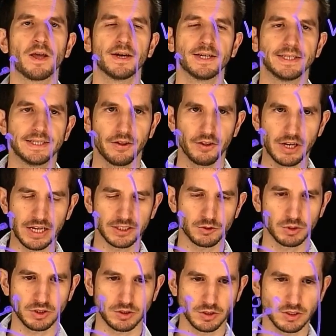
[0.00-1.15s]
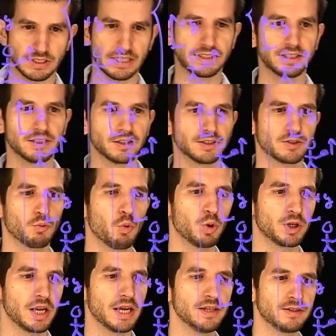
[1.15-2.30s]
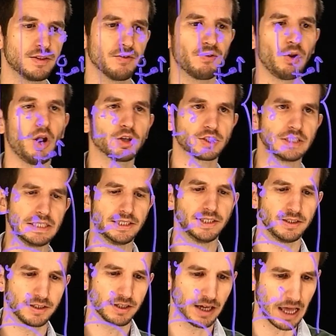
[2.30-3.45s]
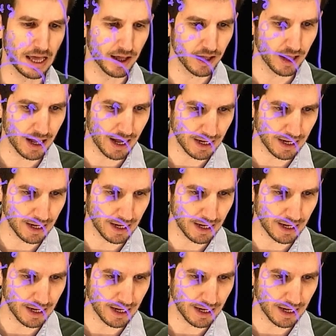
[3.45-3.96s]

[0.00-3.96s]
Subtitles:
Now the next question is asking us, what is the velocity at